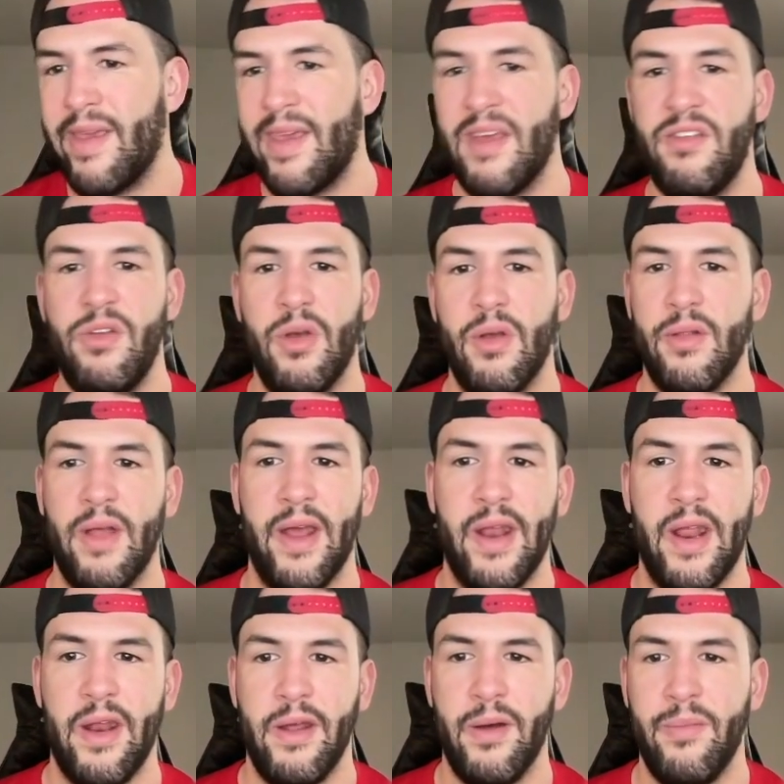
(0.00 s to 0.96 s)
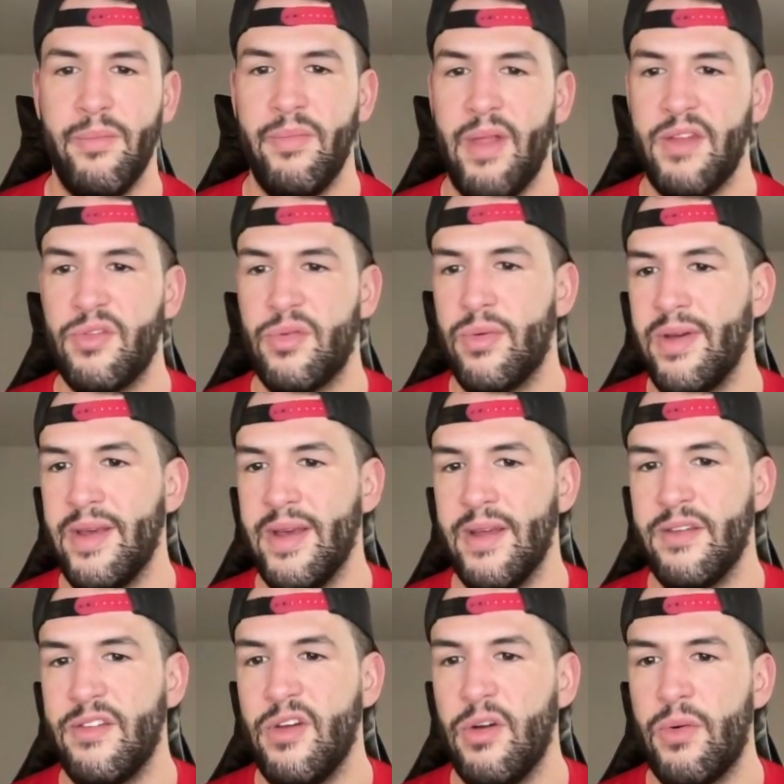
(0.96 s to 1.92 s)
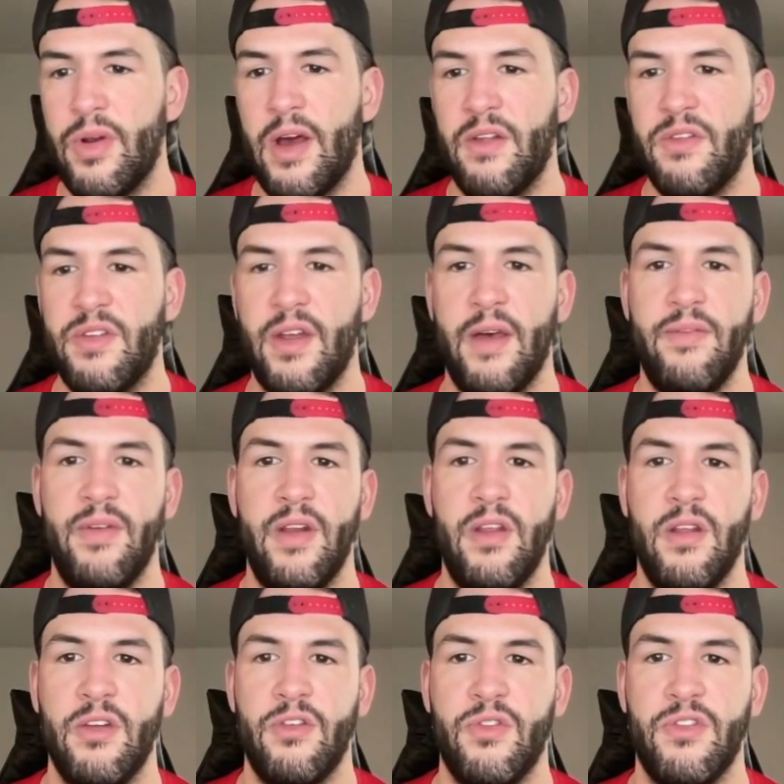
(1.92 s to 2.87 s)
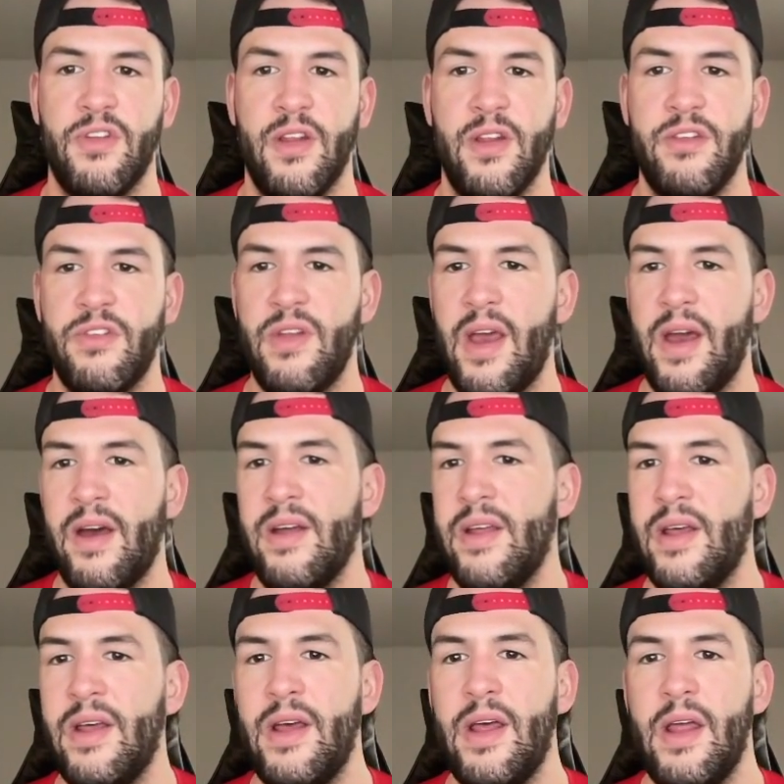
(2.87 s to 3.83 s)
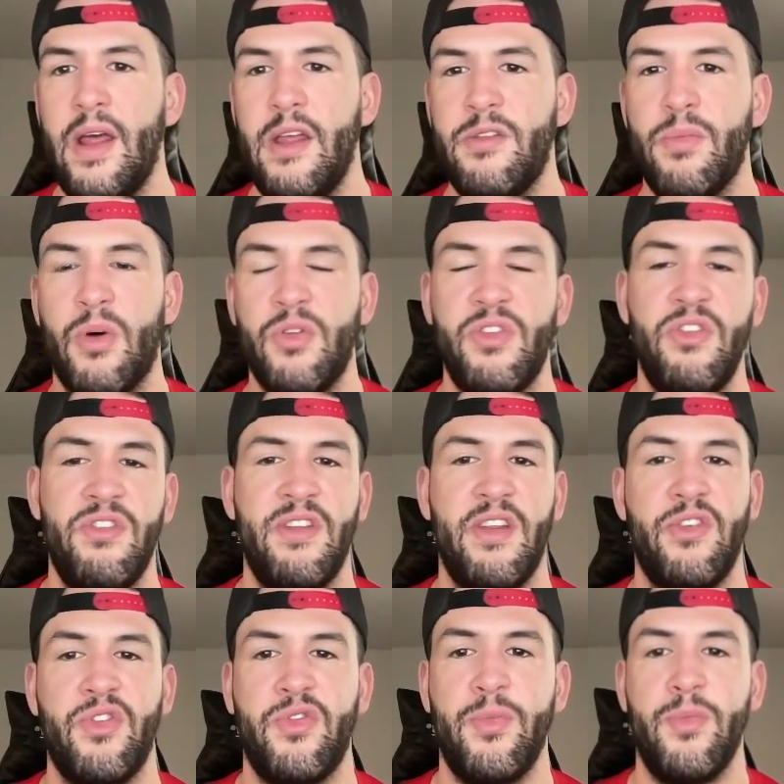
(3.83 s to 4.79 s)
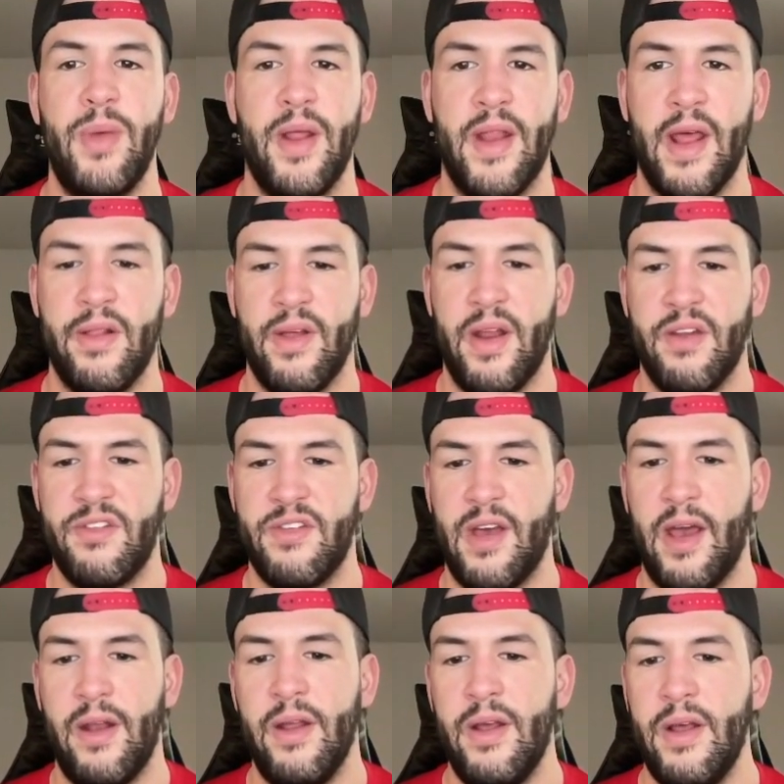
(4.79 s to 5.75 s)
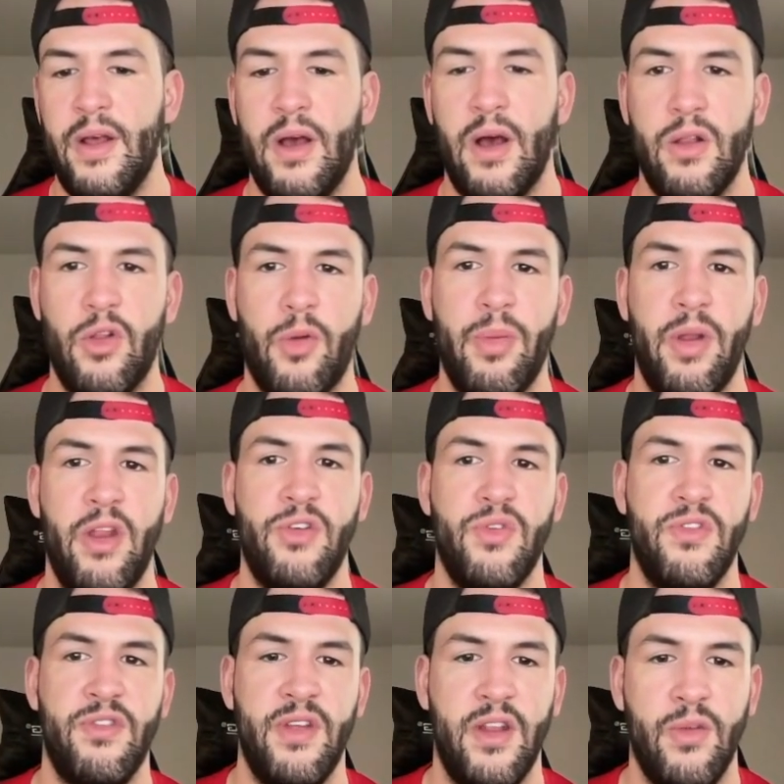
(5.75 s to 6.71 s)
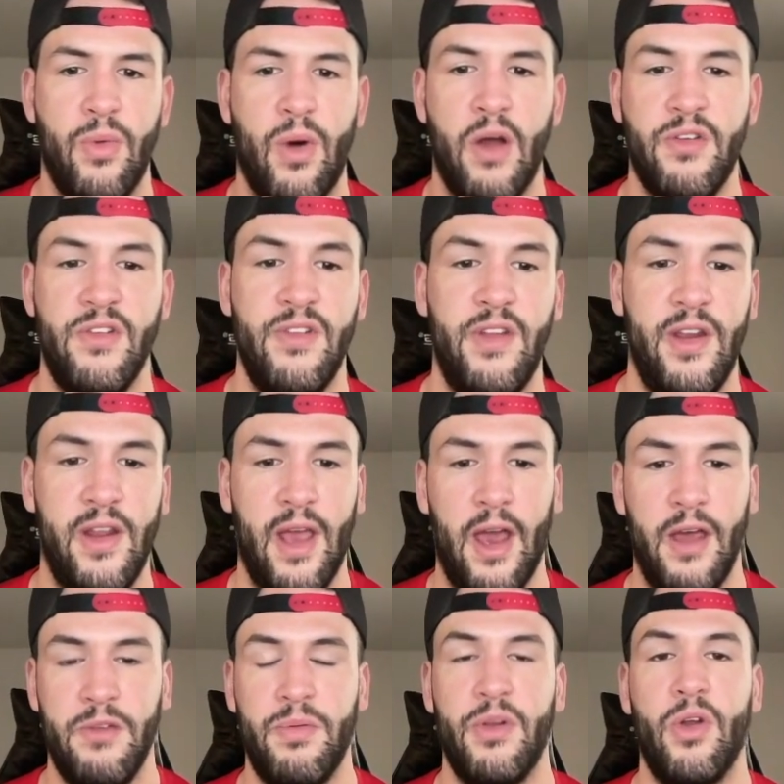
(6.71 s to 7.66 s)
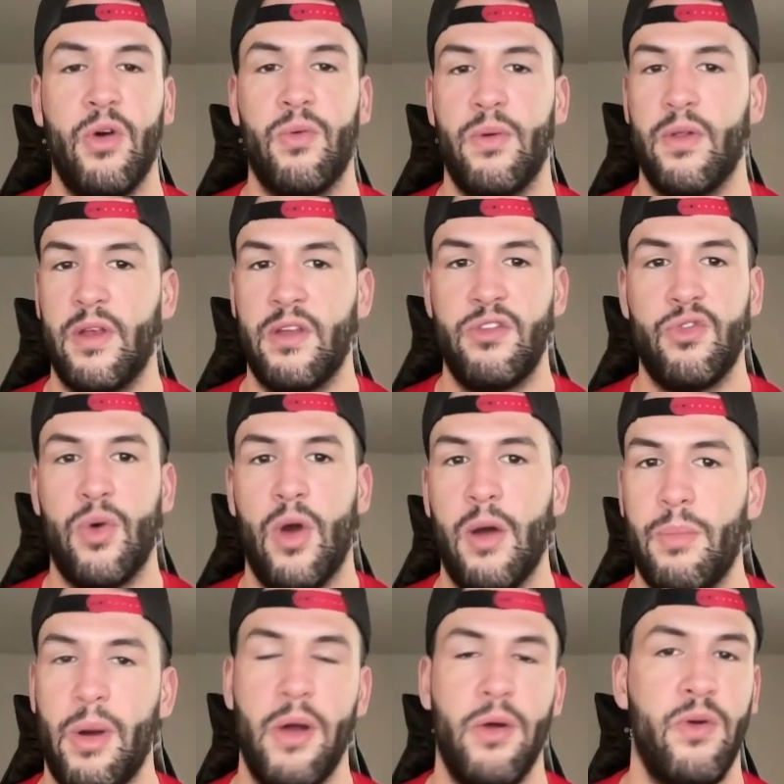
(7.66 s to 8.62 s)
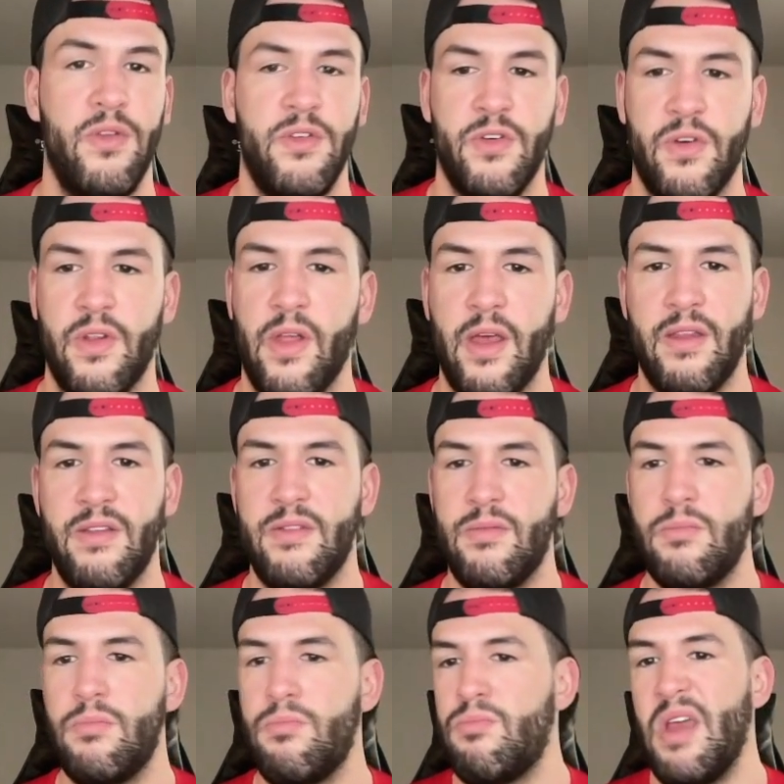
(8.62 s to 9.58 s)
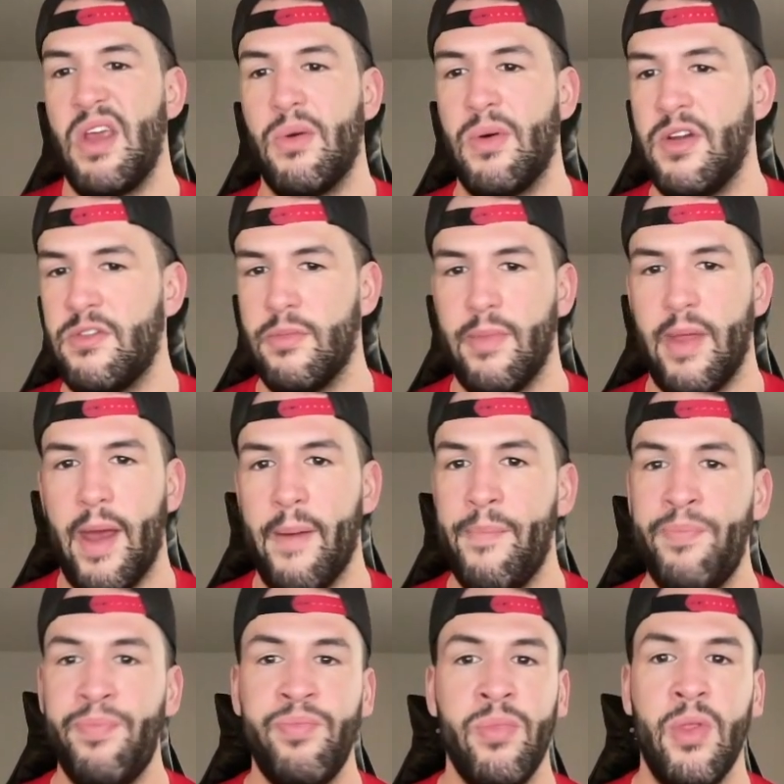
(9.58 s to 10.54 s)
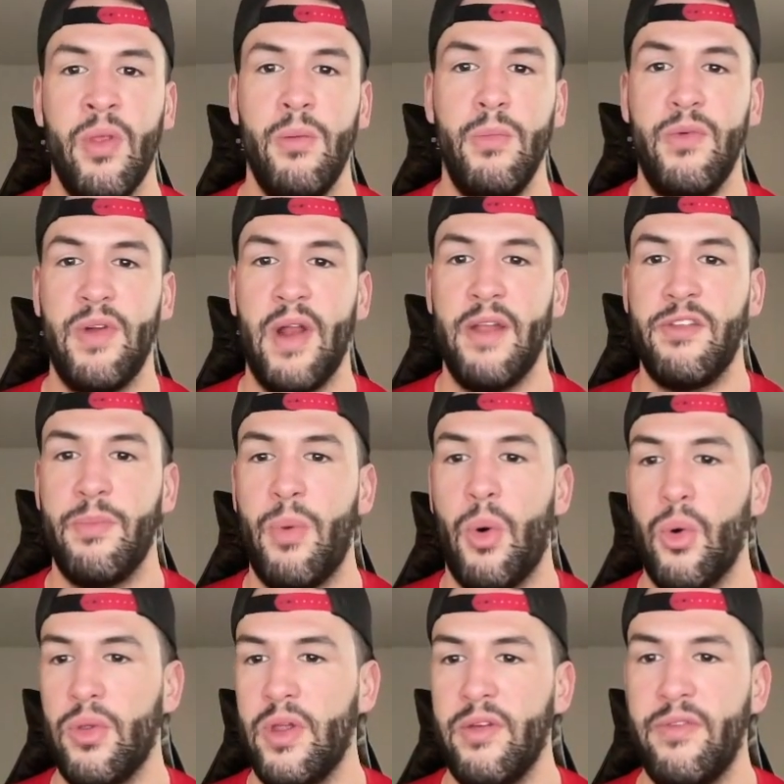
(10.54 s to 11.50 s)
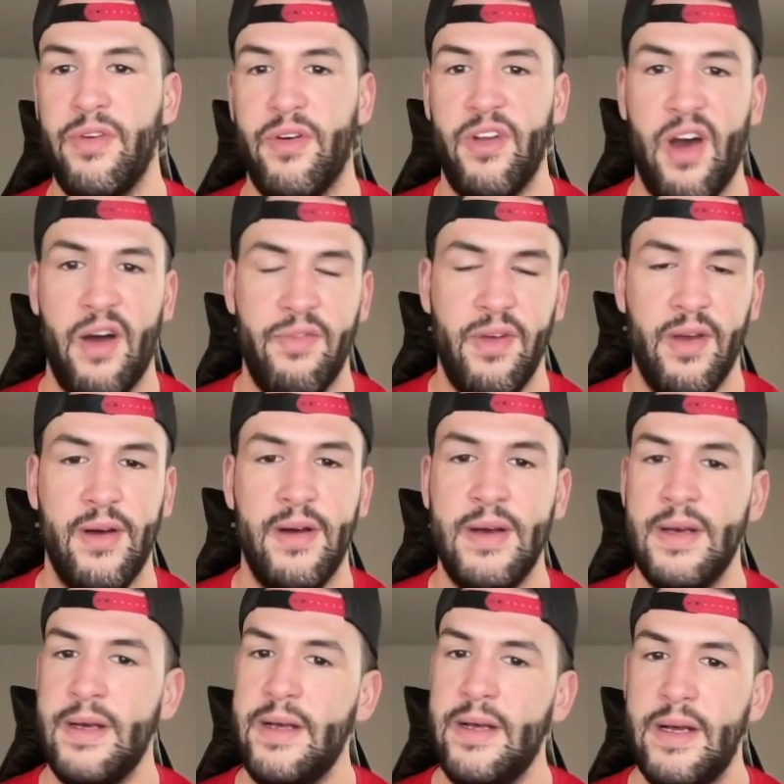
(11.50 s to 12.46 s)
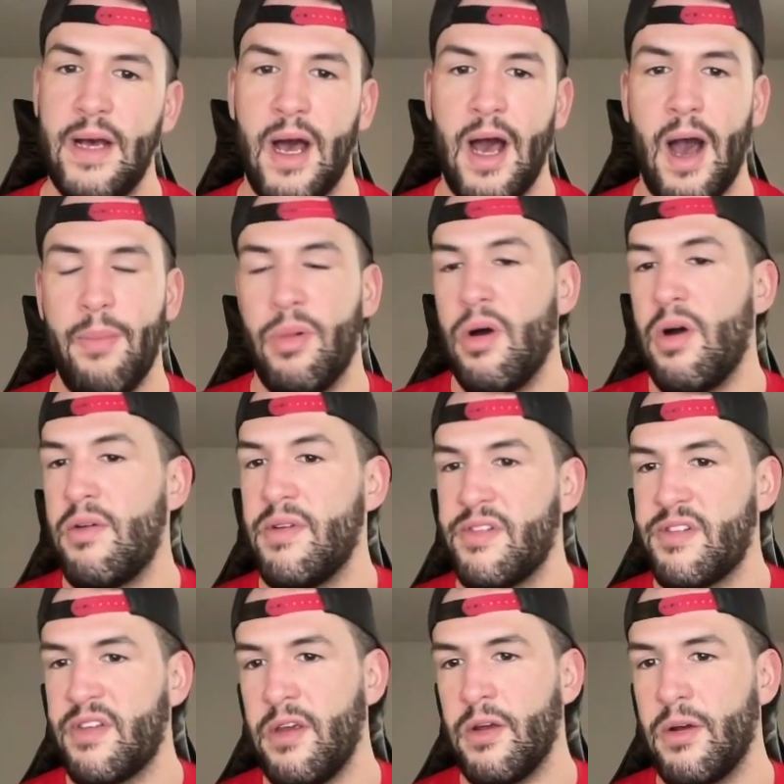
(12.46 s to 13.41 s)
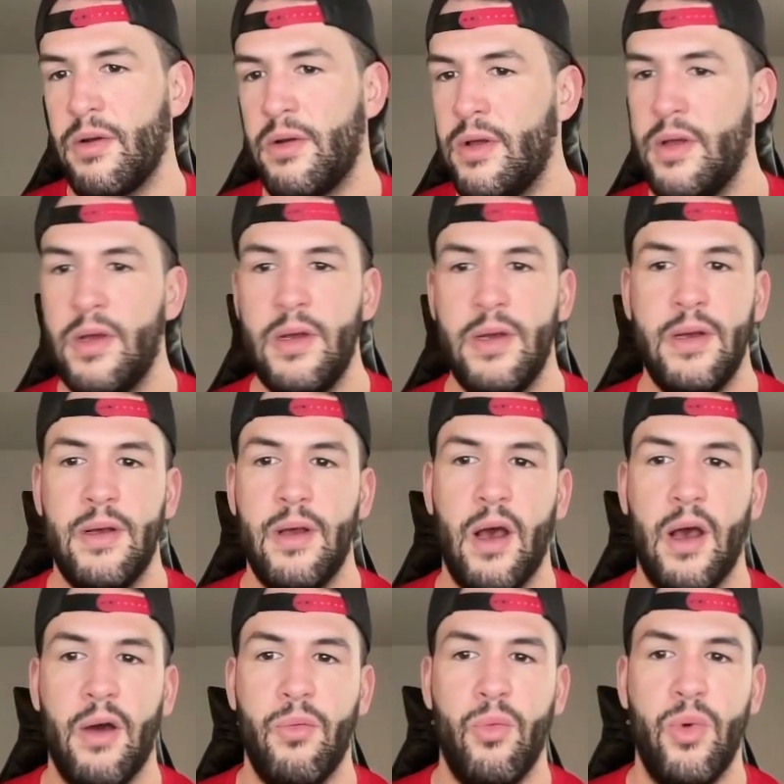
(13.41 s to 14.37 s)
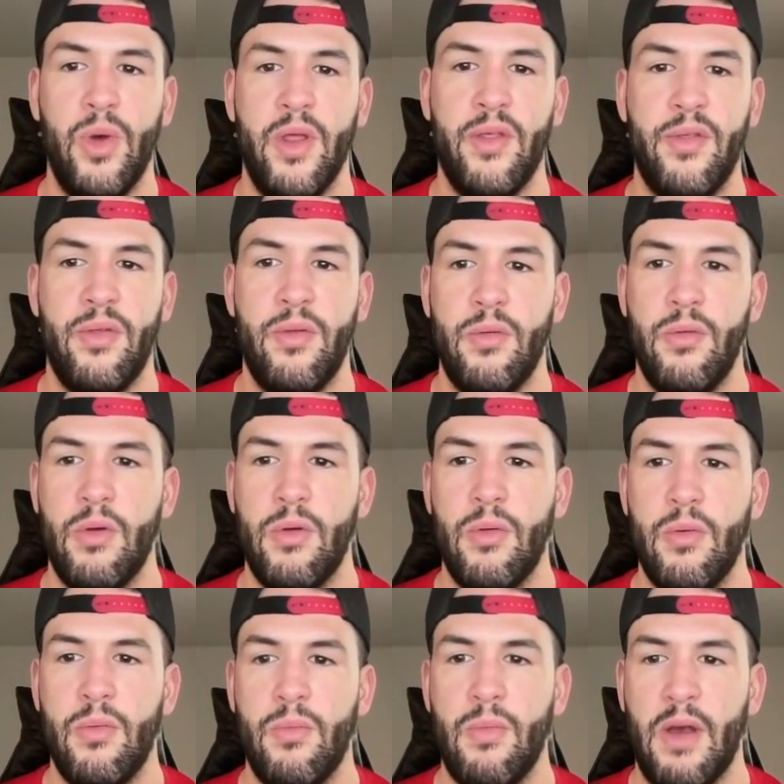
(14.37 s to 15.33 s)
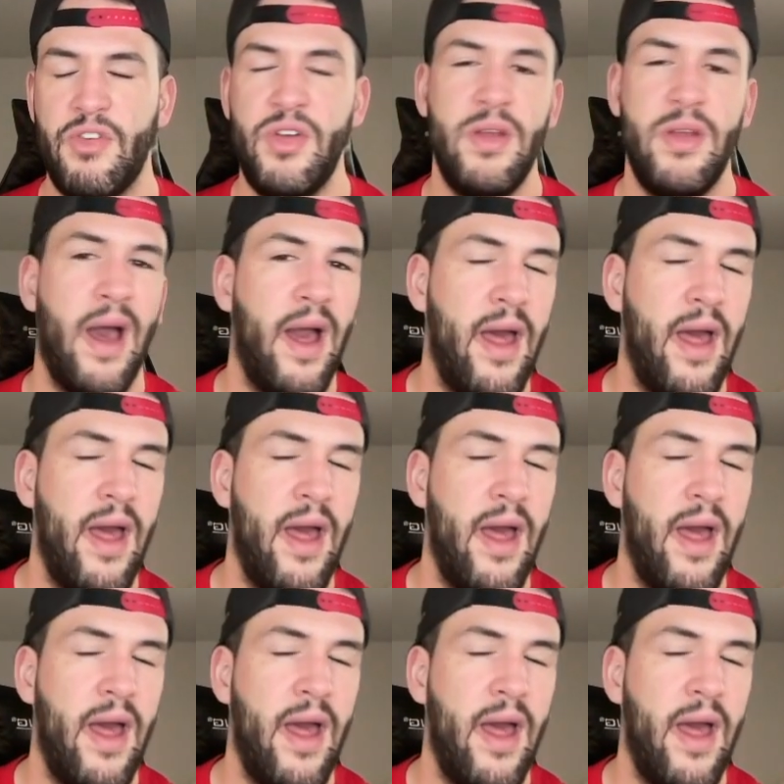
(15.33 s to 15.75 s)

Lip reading: guess you can land on him. That's really it. It's no one else I have any interest in. So yeah, it's mostly just interest for me on that Atlanta side. A little bit of interest in the Washington guys, but no real like strong priorities or like takeaways from that. Moving on to Portland and Philadelphia. Blowout risk here with actually